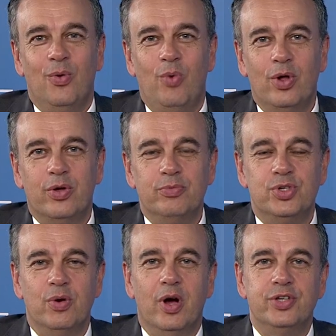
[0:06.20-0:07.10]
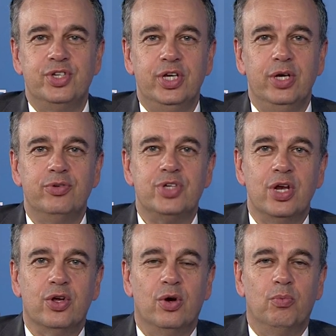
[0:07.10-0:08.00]
Welcome to ITU
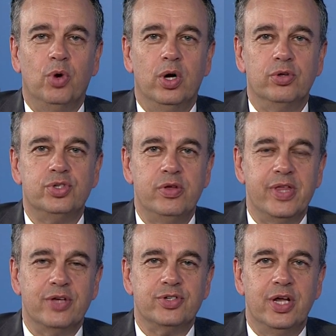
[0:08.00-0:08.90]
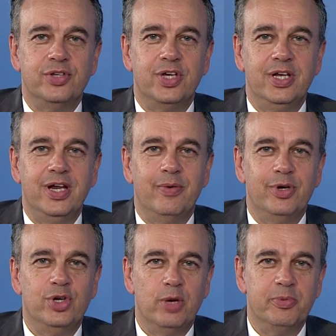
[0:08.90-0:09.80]
Telecom World 2018 here
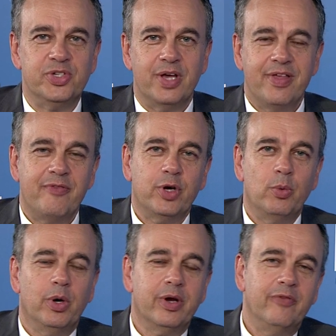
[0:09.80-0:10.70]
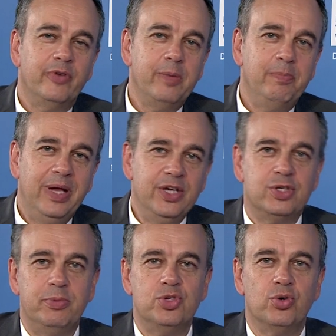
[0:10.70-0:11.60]
in Durban, South Africa. We're very pleased to
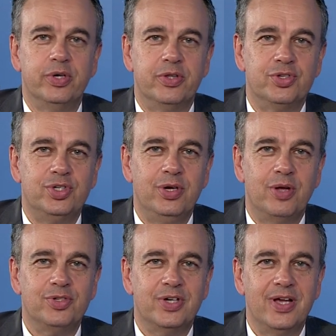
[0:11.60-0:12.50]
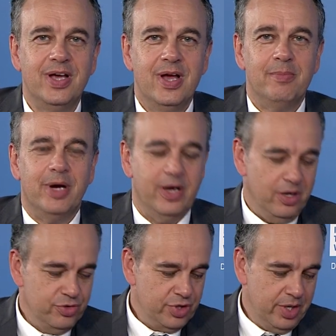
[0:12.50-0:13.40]
be joined in the studio today by
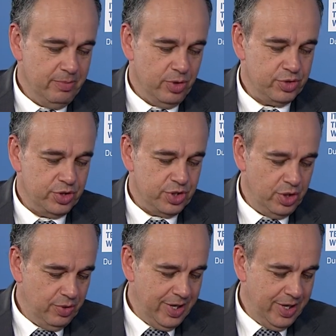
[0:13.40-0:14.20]
Andre Borges, who